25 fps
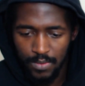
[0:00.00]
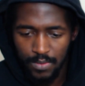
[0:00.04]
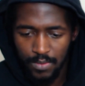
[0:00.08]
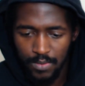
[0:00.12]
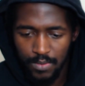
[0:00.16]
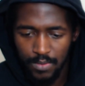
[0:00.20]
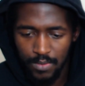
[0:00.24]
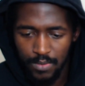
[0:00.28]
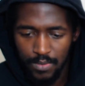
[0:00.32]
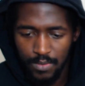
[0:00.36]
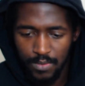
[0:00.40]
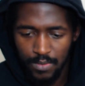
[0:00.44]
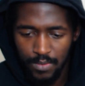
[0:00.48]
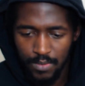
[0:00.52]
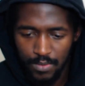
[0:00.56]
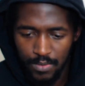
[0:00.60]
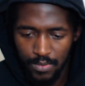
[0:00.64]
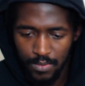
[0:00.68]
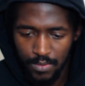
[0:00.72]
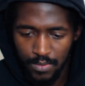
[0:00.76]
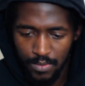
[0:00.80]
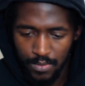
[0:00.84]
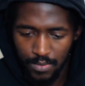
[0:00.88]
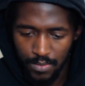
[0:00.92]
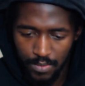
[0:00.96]

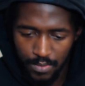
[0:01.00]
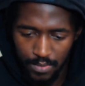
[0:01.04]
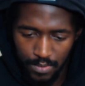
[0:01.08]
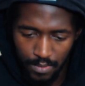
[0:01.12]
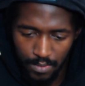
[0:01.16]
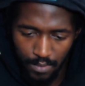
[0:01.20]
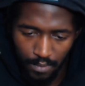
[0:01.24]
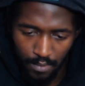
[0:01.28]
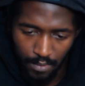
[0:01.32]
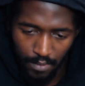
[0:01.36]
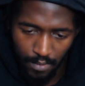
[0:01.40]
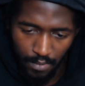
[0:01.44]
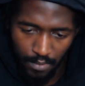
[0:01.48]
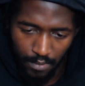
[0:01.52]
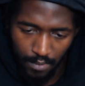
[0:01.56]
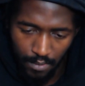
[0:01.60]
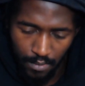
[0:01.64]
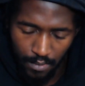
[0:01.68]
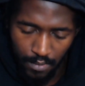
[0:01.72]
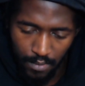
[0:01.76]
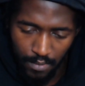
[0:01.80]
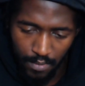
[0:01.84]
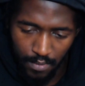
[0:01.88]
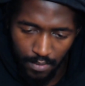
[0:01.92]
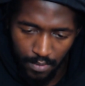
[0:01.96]

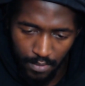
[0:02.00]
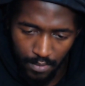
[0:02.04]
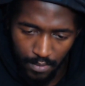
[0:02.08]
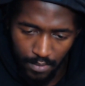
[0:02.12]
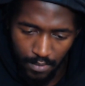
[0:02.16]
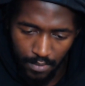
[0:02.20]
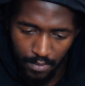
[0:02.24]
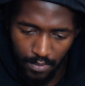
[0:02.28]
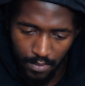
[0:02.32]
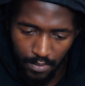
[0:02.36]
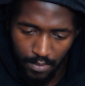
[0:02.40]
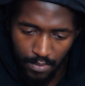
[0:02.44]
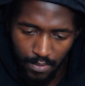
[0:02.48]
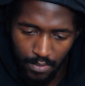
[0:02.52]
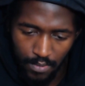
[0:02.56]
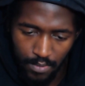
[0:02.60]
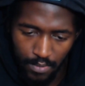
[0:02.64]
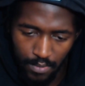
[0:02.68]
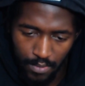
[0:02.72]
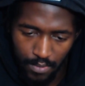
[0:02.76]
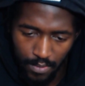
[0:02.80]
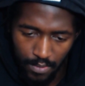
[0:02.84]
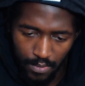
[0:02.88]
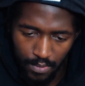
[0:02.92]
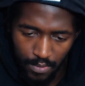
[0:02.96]

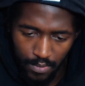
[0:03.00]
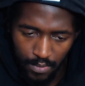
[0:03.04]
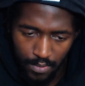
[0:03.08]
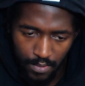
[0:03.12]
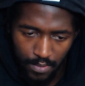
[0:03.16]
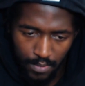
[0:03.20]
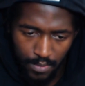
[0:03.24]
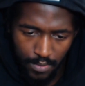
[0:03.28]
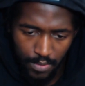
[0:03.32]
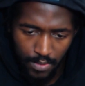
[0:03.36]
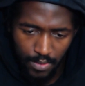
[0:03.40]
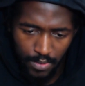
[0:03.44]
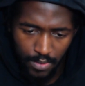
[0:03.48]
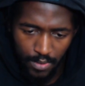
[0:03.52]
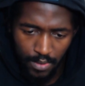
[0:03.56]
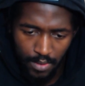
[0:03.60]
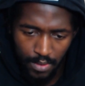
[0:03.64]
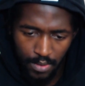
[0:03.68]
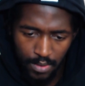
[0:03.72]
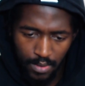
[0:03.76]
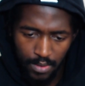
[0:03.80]
(no one is talking)